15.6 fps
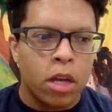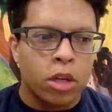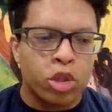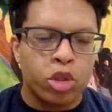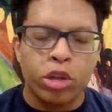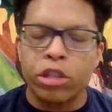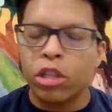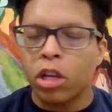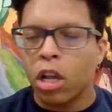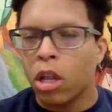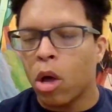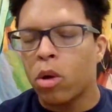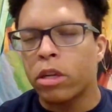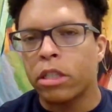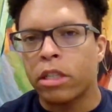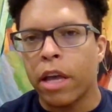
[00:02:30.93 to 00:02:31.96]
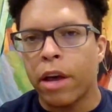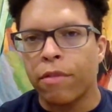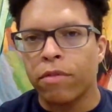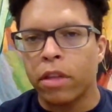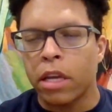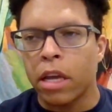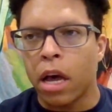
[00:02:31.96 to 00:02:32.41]
Trystan Colon is
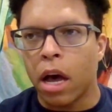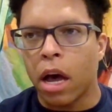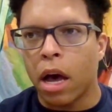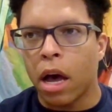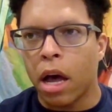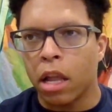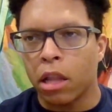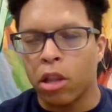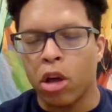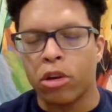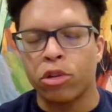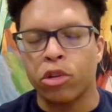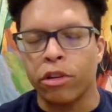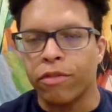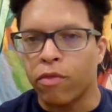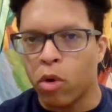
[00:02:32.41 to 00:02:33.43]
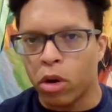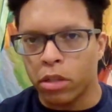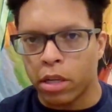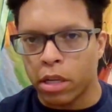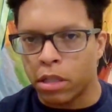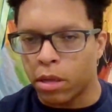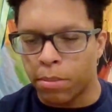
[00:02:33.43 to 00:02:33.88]
definitely a luxury for us
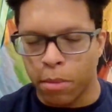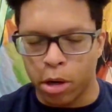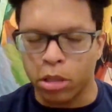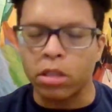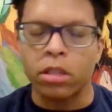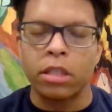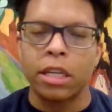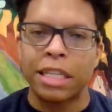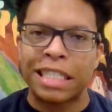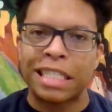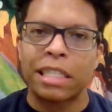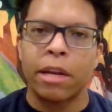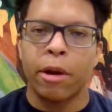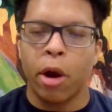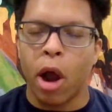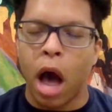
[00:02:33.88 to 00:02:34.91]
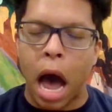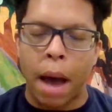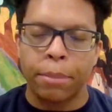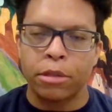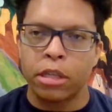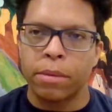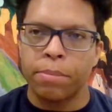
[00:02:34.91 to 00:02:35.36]
as an emergency center
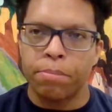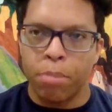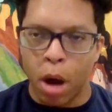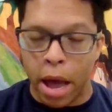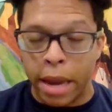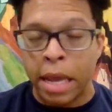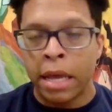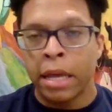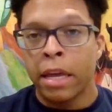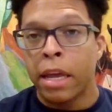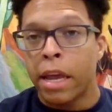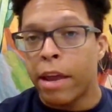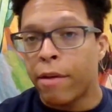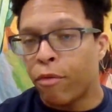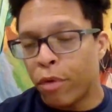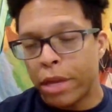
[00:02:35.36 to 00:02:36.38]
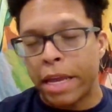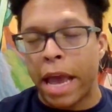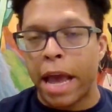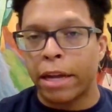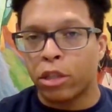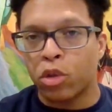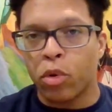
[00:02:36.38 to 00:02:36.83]
option. But if we
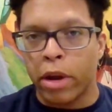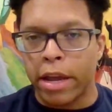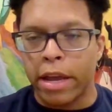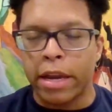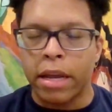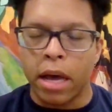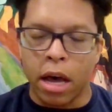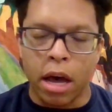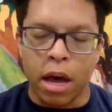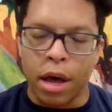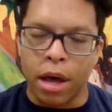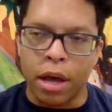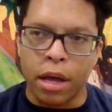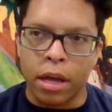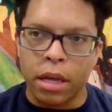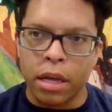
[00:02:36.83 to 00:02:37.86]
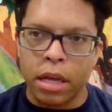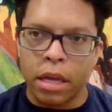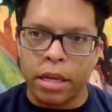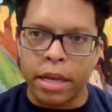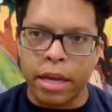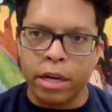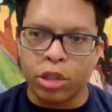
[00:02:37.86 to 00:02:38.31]
can trade,
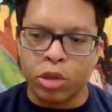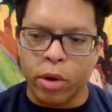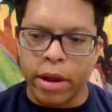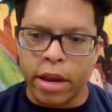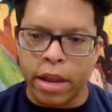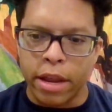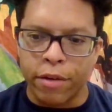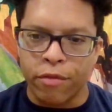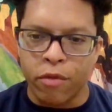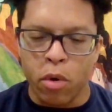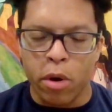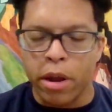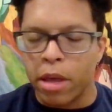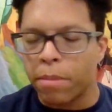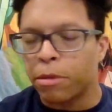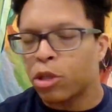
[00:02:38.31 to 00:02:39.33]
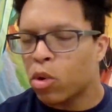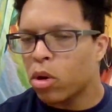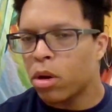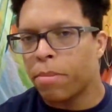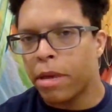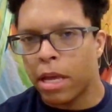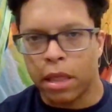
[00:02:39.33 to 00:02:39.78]
get a trade in for him, it's going
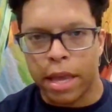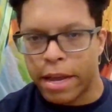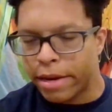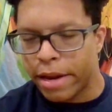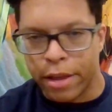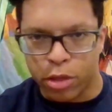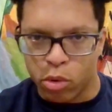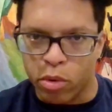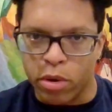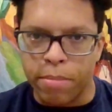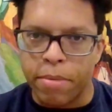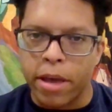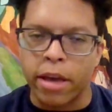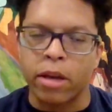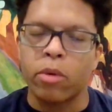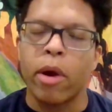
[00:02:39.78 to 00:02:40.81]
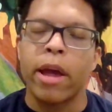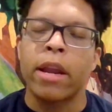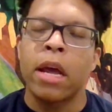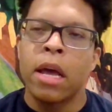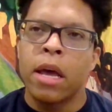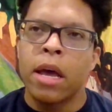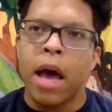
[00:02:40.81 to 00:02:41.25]
to be a late day three pick, right?
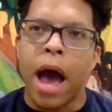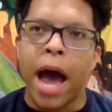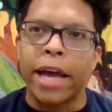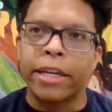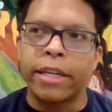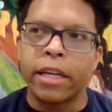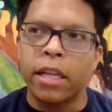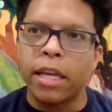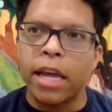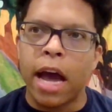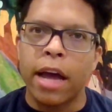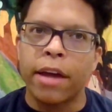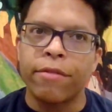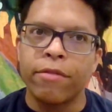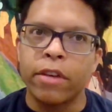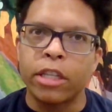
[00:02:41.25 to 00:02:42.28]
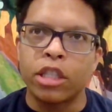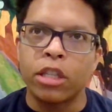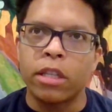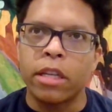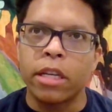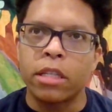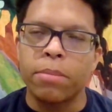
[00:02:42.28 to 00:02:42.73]
Ideally, I
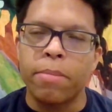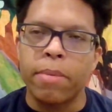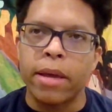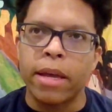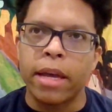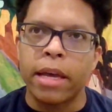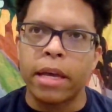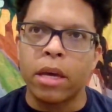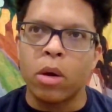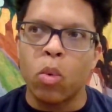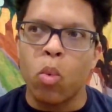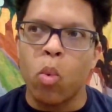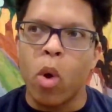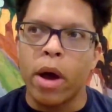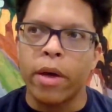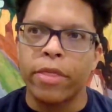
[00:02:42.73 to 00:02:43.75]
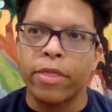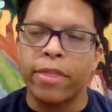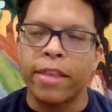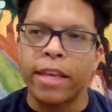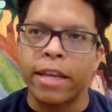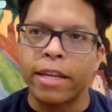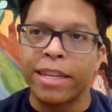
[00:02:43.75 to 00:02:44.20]
envision this being what
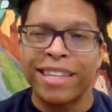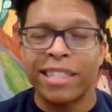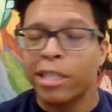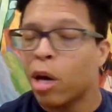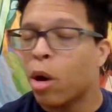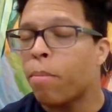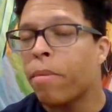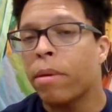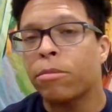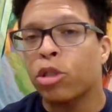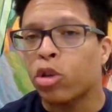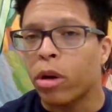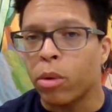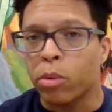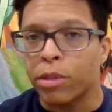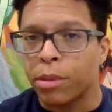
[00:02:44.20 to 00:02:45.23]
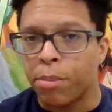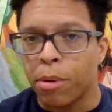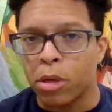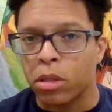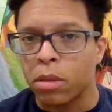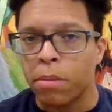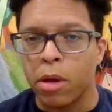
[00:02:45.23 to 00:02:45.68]
the Denzel Mims trade was
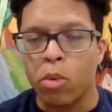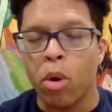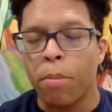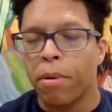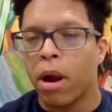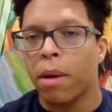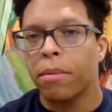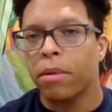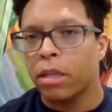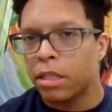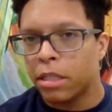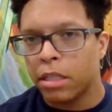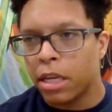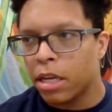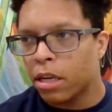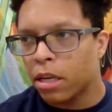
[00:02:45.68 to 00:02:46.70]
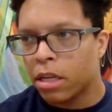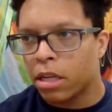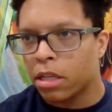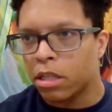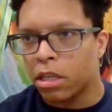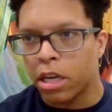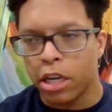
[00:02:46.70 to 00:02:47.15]
supposed to be. We'll probably see a
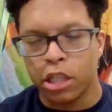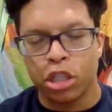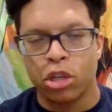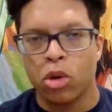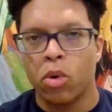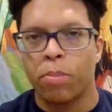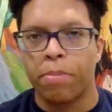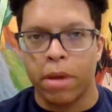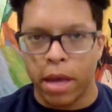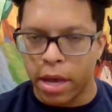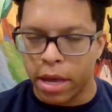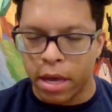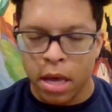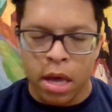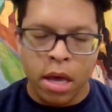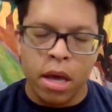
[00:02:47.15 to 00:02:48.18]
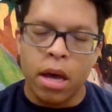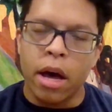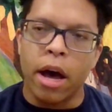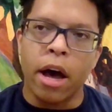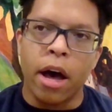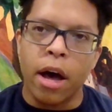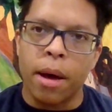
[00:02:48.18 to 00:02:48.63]
conditional pick
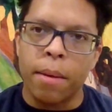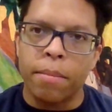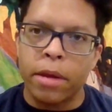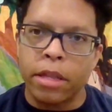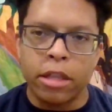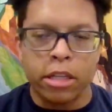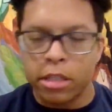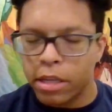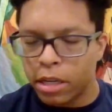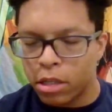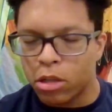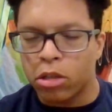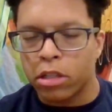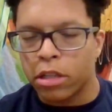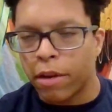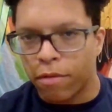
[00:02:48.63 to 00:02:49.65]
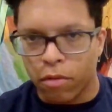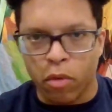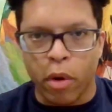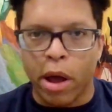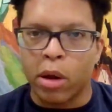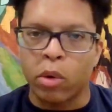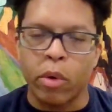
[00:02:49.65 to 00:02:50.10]
in the sixth or seventh
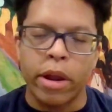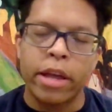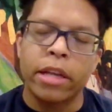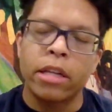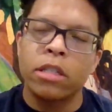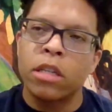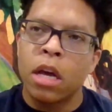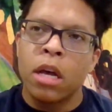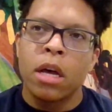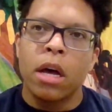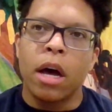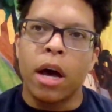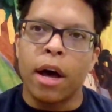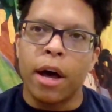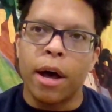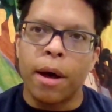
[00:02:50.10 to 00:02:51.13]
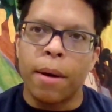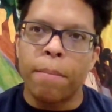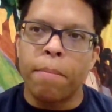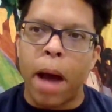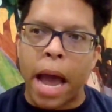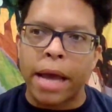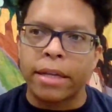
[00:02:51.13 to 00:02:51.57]
round range
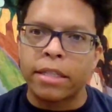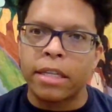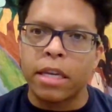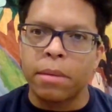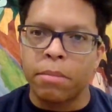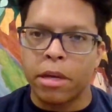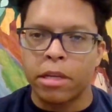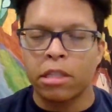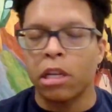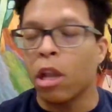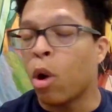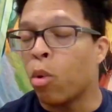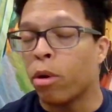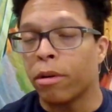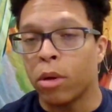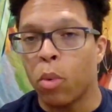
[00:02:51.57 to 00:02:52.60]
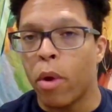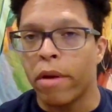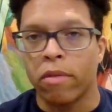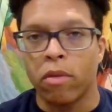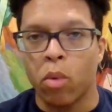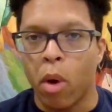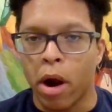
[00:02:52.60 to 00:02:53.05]
by a team that's lower in the
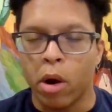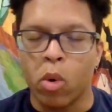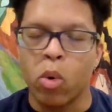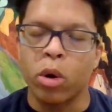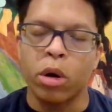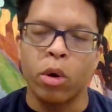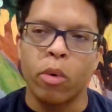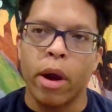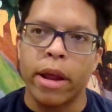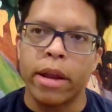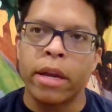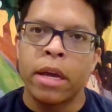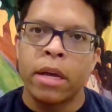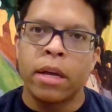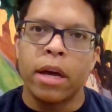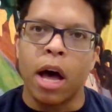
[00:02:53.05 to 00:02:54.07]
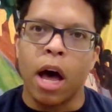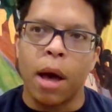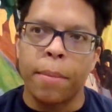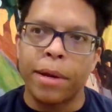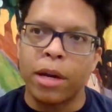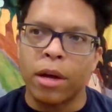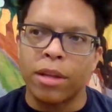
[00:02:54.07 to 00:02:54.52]
waiver wire order, right?
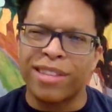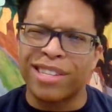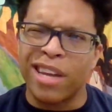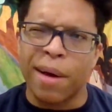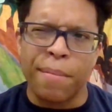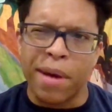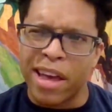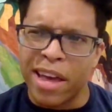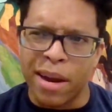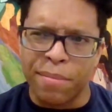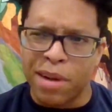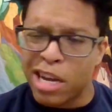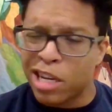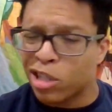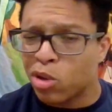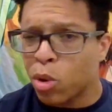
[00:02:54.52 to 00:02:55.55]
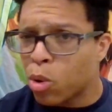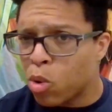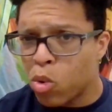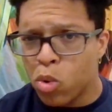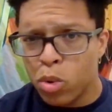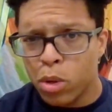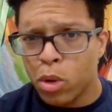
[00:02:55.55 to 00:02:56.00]
And off the top of my head, I'm not sure
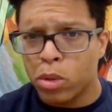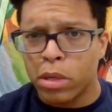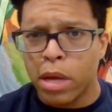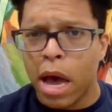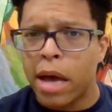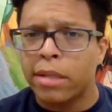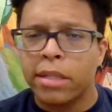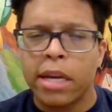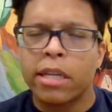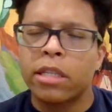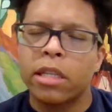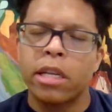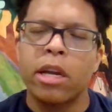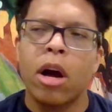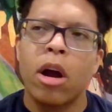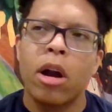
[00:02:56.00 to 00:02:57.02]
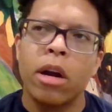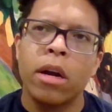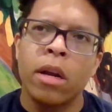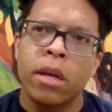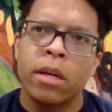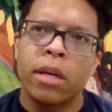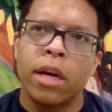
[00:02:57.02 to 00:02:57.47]
who those guys actually are.
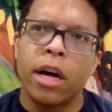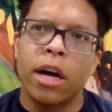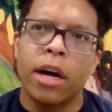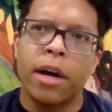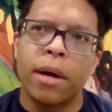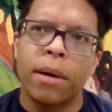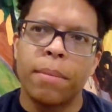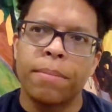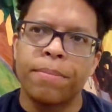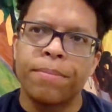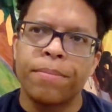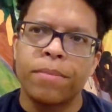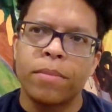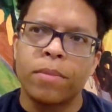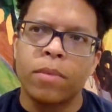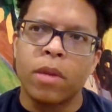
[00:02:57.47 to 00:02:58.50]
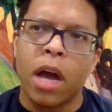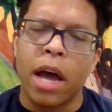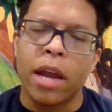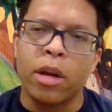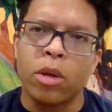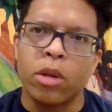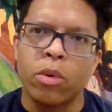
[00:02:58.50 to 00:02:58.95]
I
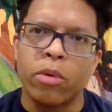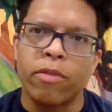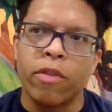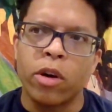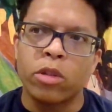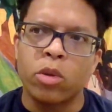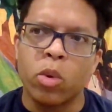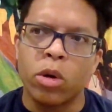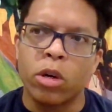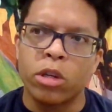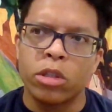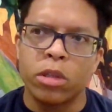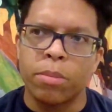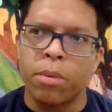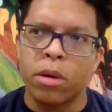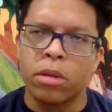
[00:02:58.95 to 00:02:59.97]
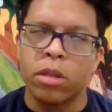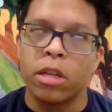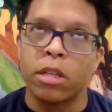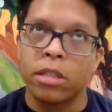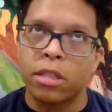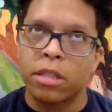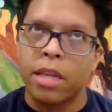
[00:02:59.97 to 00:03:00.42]
know the reverse order,
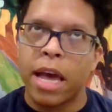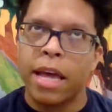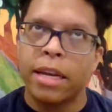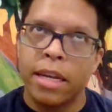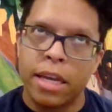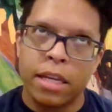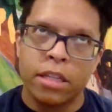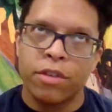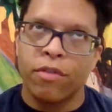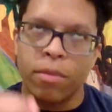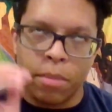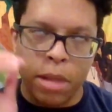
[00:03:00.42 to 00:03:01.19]
the standings from